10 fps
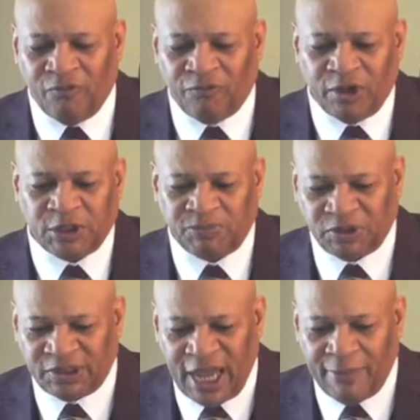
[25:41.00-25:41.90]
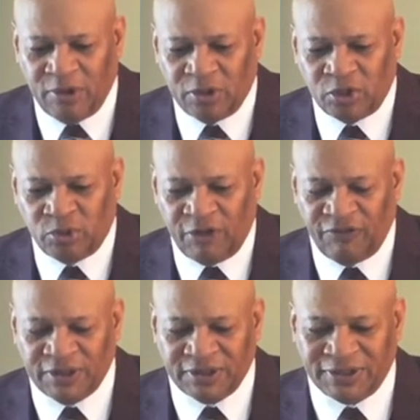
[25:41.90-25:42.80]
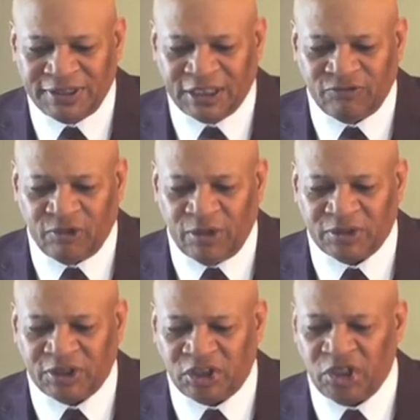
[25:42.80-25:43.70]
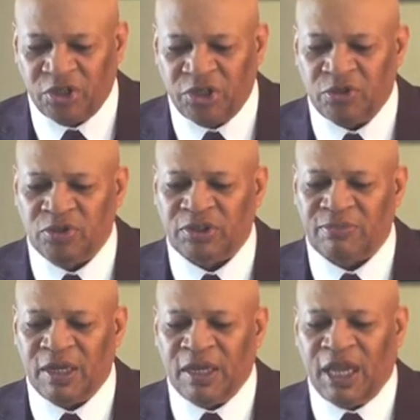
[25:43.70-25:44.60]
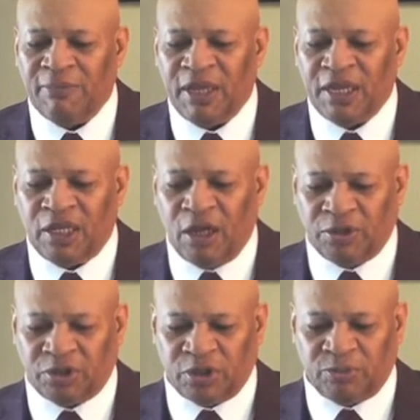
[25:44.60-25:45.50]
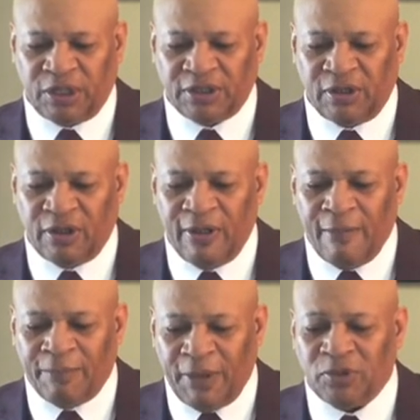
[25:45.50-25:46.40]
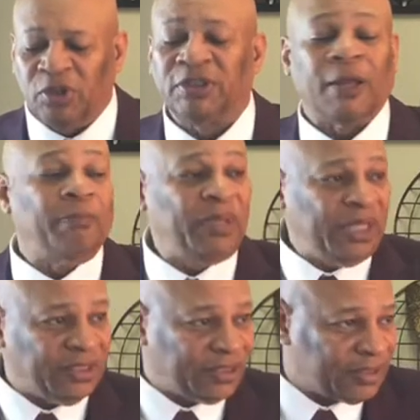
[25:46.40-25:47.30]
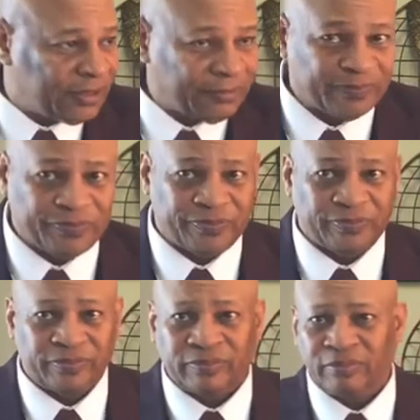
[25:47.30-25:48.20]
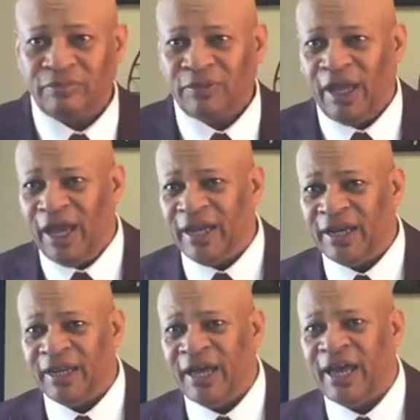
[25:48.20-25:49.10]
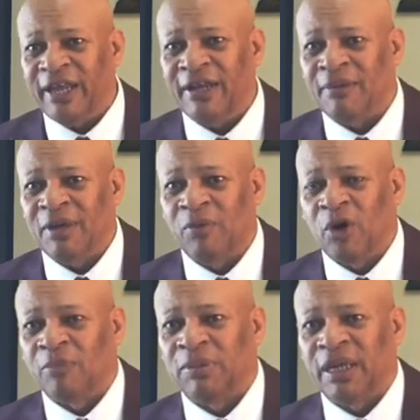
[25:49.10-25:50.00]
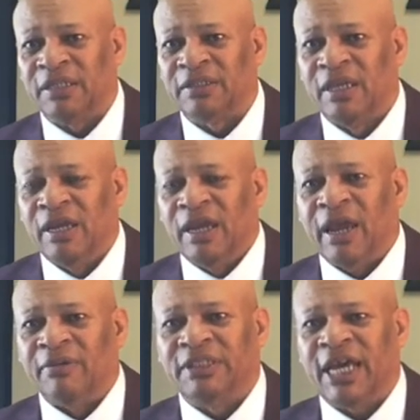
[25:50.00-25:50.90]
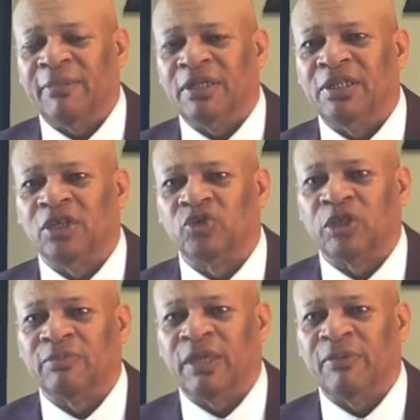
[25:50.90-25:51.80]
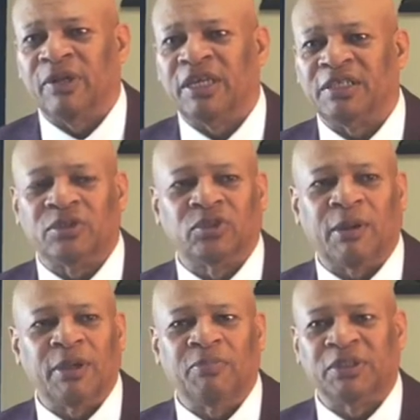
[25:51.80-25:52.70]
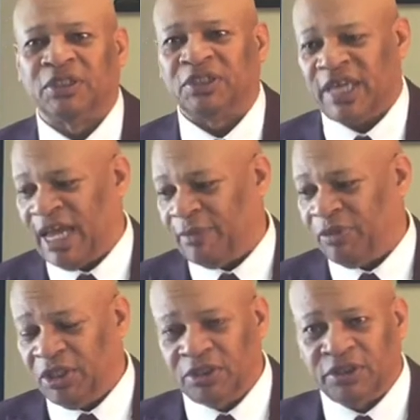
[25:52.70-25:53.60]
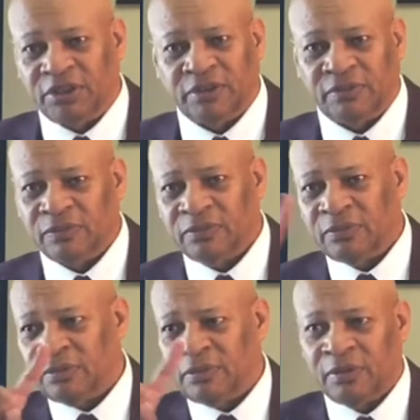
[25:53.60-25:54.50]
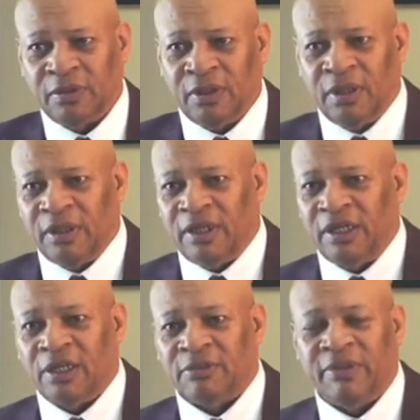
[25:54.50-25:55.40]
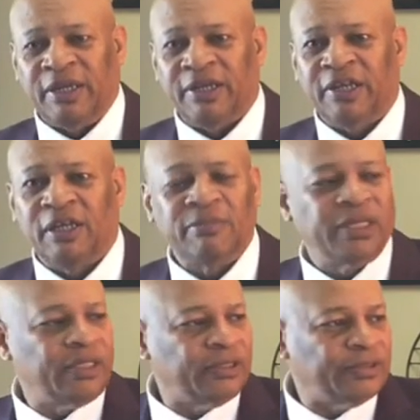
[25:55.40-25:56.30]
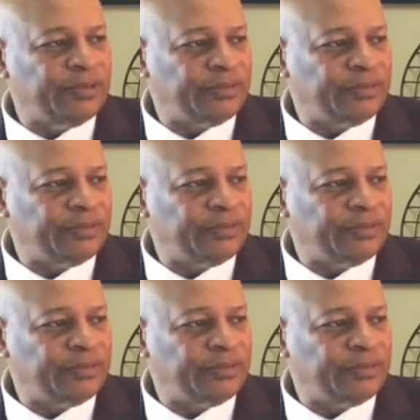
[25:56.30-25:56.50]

First Samuel, the 25th and 6th verse, still used in many cultures. Praise the Lord people use that peace. I got a guy down my workplace. Every time he deals with me, when he gets in trouble, he puts a sign peace. He doesn't mean a he'll means.